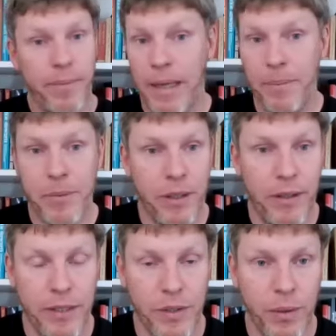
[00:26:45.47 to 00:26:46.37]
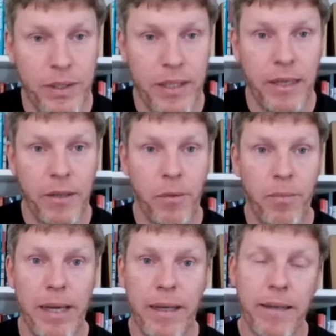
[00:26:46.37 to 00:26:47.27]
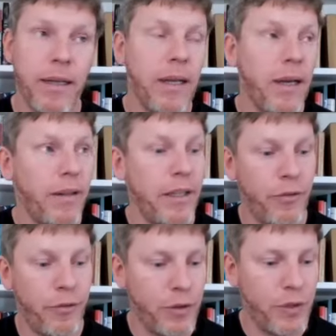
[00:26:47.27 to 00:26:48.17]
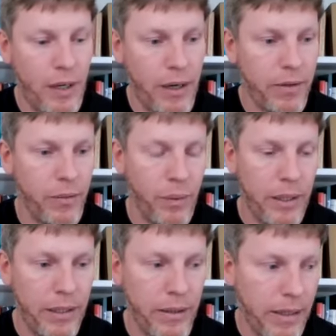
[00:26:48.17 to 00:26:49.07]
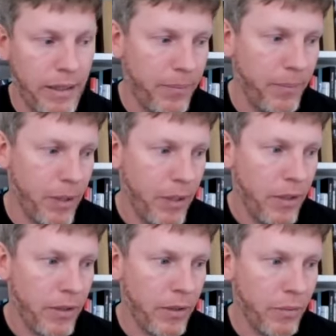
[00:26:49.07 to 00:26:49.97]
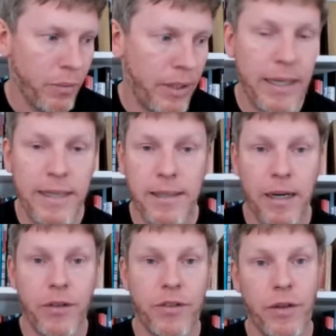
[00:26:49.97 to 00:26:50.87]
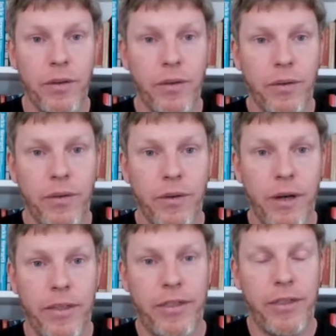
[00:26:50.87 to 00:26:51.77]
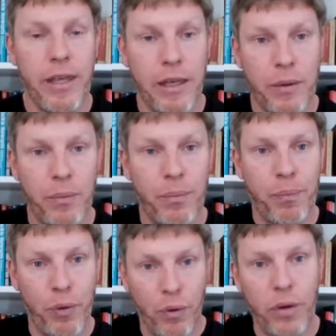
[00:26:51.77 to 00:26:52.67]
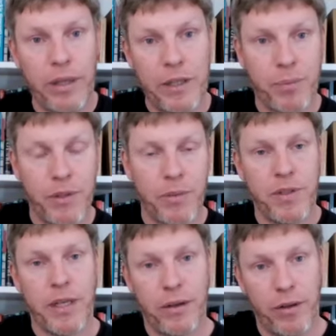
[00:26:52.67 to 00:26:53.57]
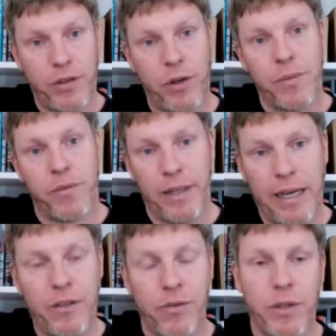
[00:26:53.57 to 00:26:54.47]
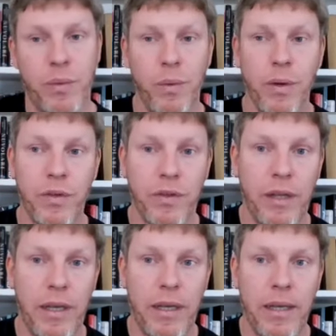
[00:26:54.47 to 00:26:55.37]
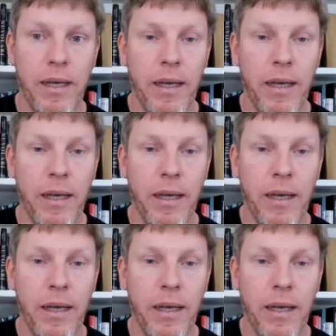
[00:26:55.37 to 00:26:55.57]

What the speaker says: absolutely. So we see that coming back, and I think the first car that that really started to, I think, pull these principles together in terms of electrics was the